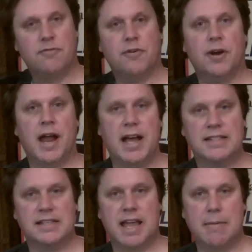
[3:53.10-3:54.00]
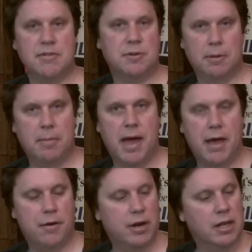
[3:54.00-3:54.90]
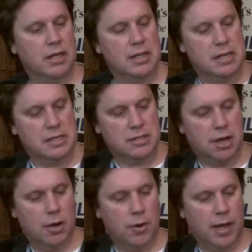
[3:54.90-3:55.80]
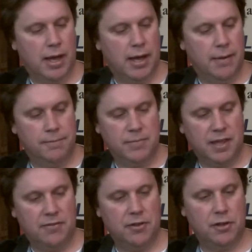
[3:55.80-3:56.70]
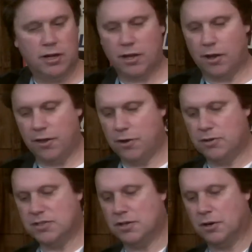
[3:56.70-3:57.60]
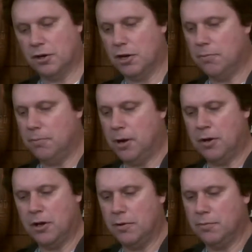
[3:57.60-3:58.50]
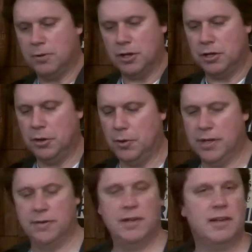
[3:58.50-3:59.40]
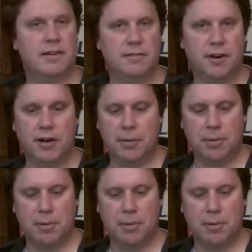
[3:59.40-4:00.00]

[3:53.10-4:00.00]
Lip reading: for acid damage from the battery. So if you look at all those, they're a good unit. Very